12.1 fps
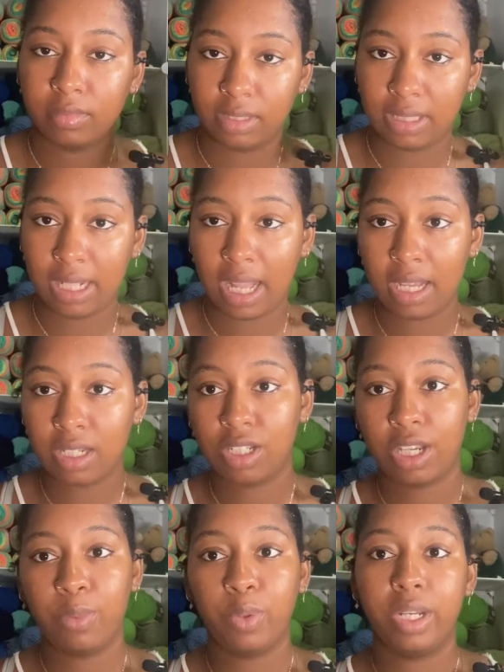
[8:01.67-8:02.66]
stash.
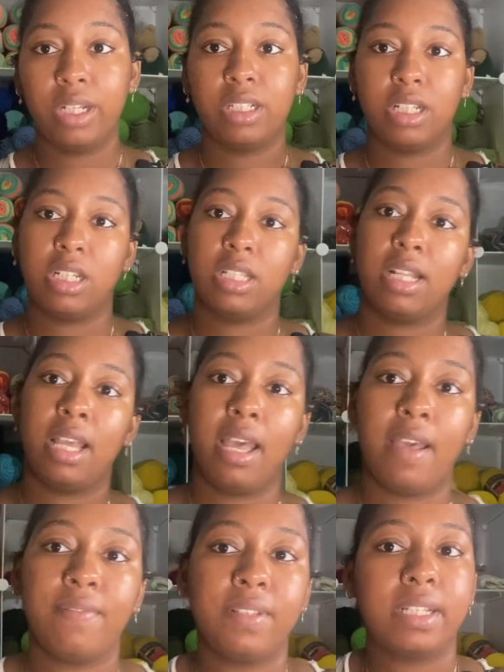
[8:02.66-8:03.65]
I want to just
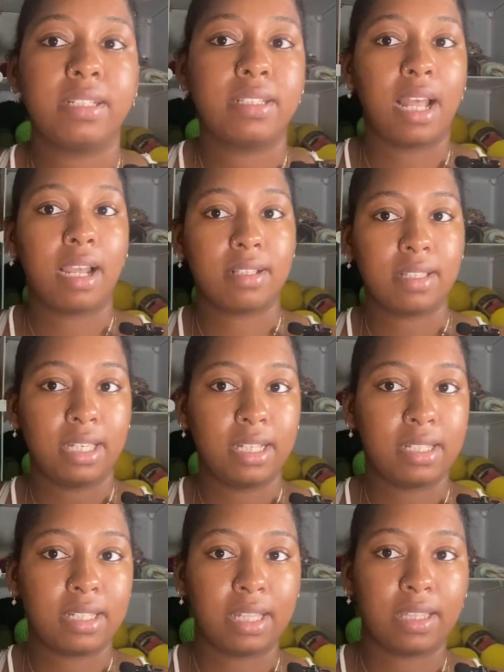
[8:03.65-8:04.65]
have like stacked
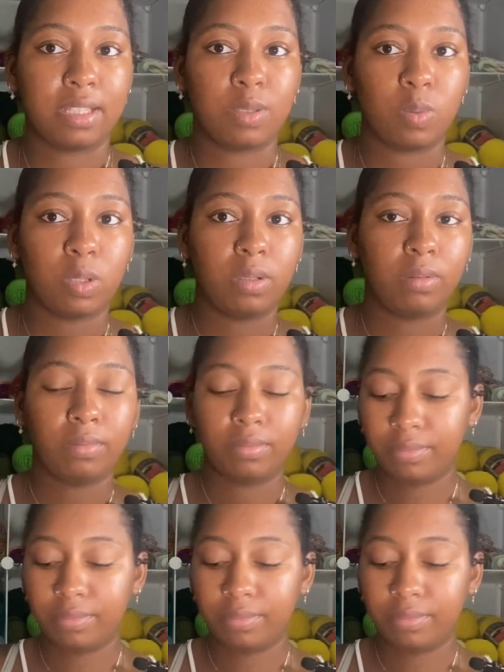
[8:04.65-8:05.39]
skeins like this one.